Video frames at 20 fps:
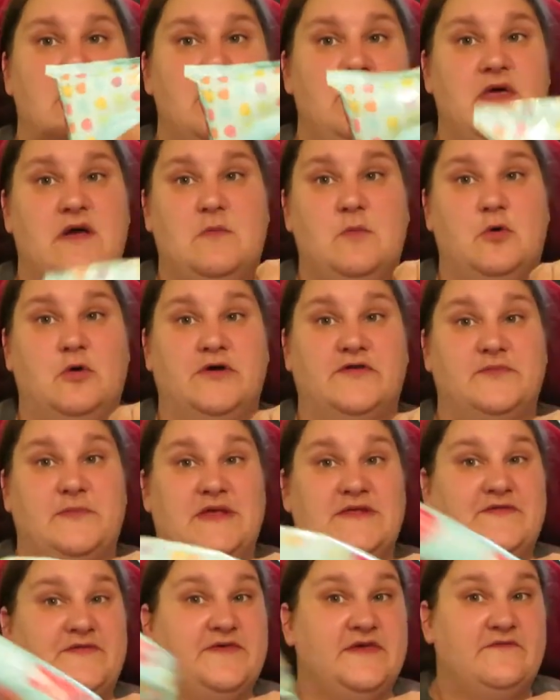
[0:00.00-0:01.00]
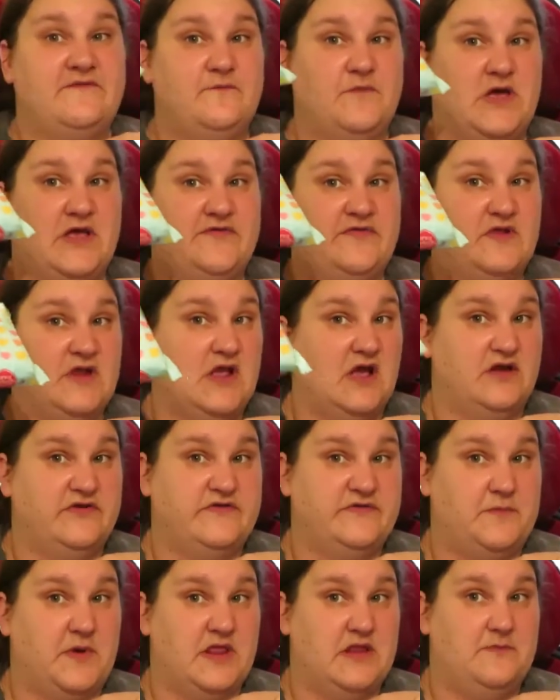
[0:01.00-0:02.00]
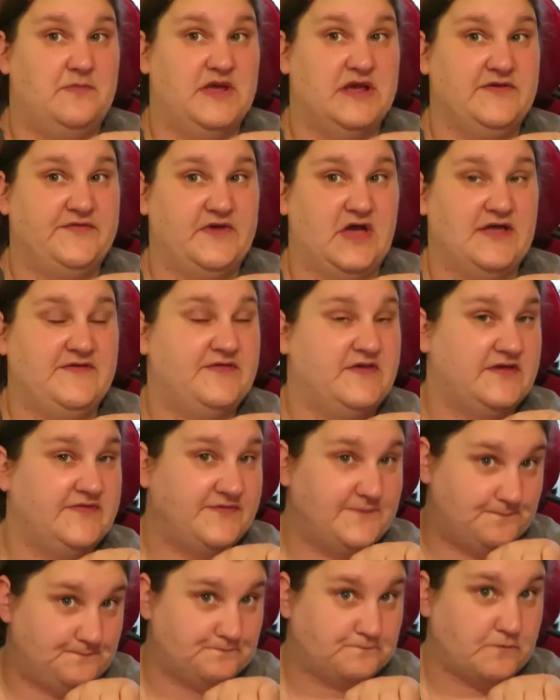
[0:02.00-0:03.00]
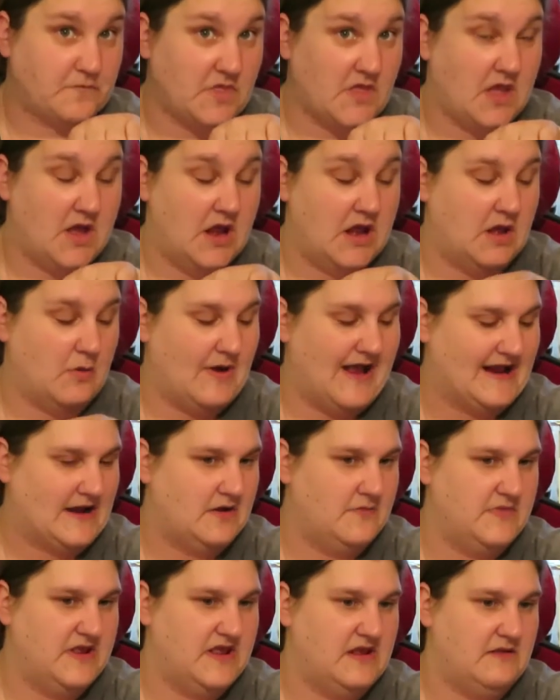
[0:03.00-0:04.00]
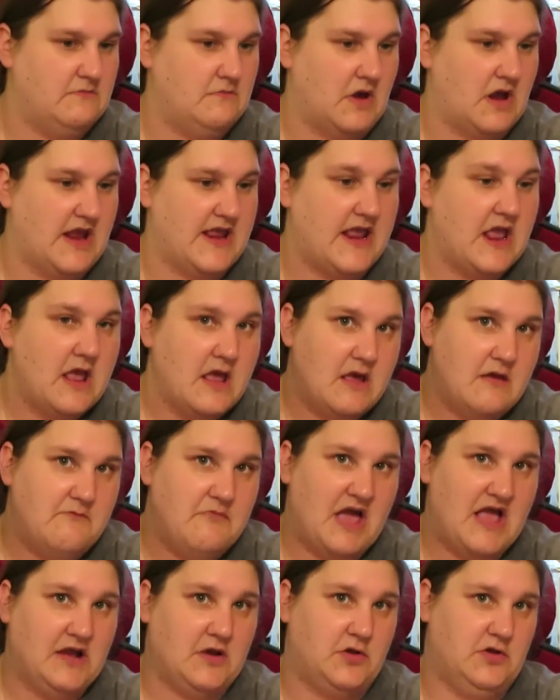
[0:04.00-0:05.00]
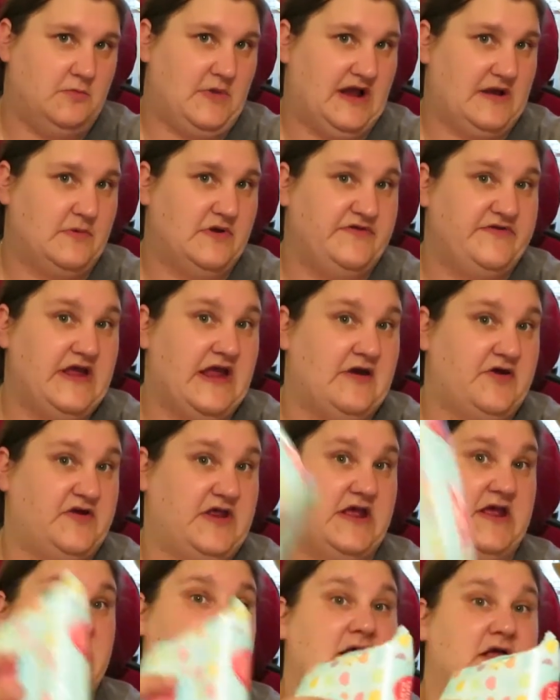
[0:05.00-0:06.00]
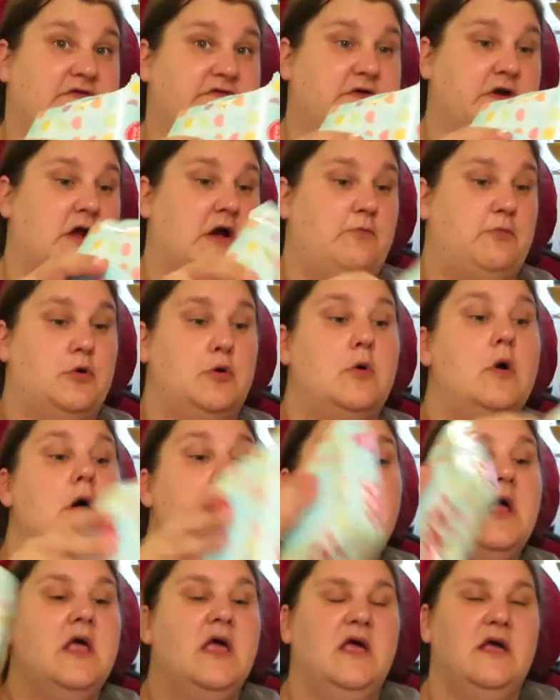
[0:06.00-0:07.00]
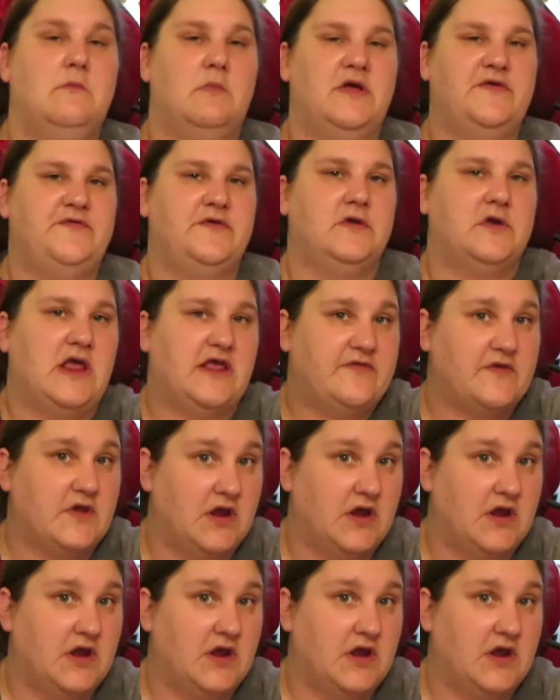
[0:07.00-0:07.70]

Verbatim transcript: They're more expensive. Personally, I just buy the bigger sizes and I whack them in my bag on the back of my chair and take an extra couple in my suitcase.